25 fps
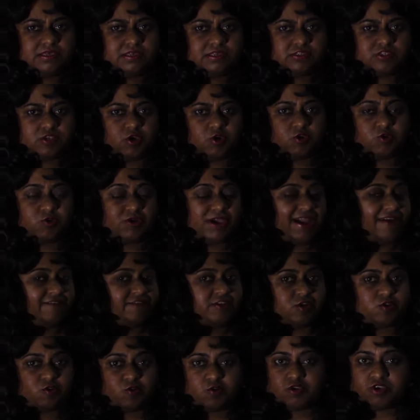So you
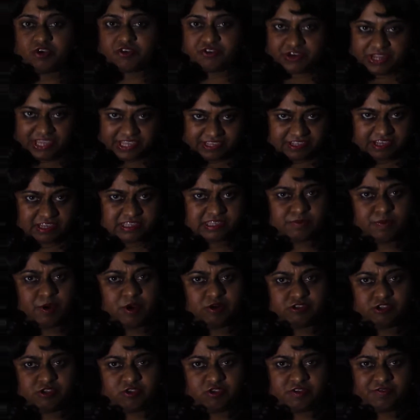have to do your research
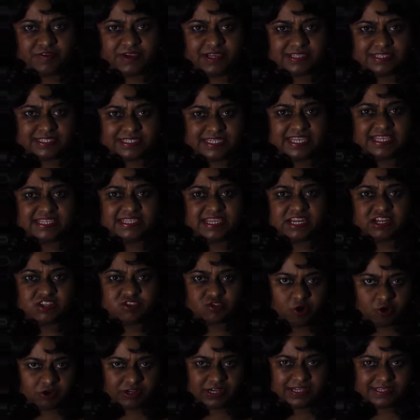about the universities and
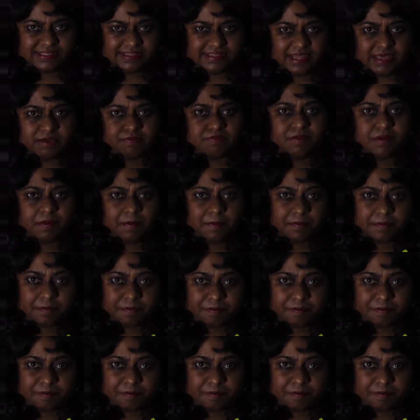shortlist them